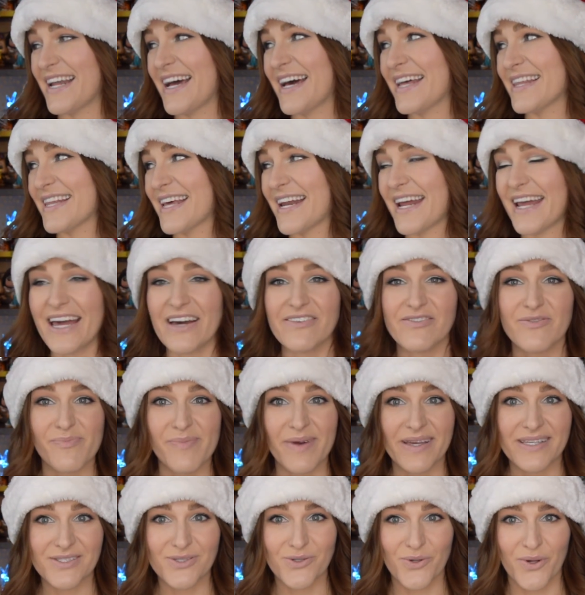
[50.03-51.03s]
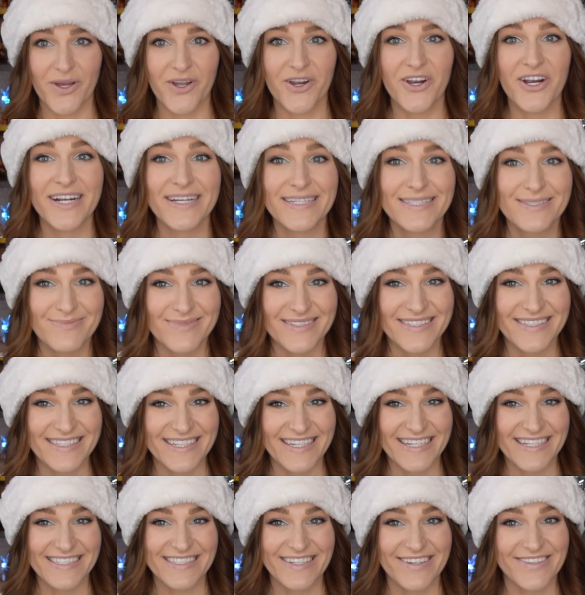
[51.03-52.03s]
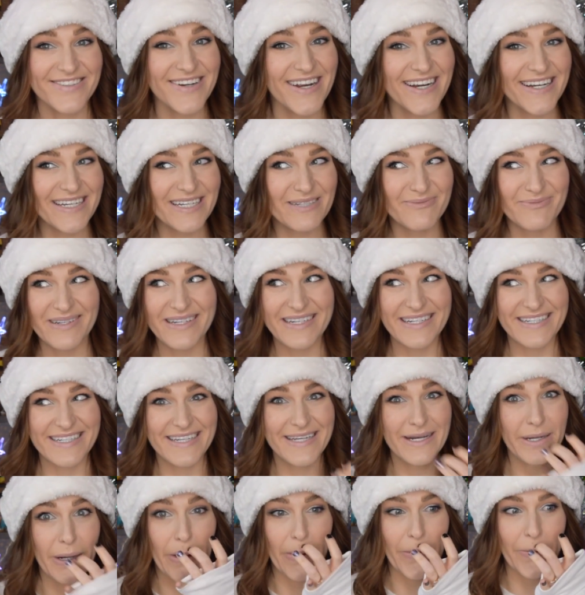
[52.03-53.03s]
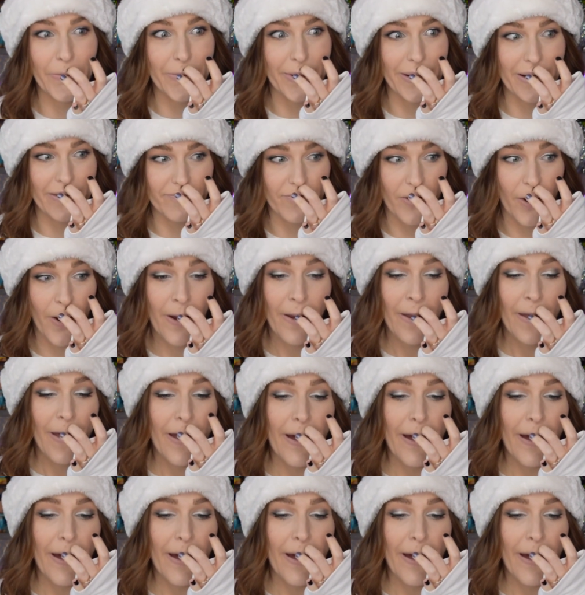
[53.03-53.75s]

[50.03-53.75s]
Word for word: Not that I haven't been doing Christmas things already, but you know, whatever.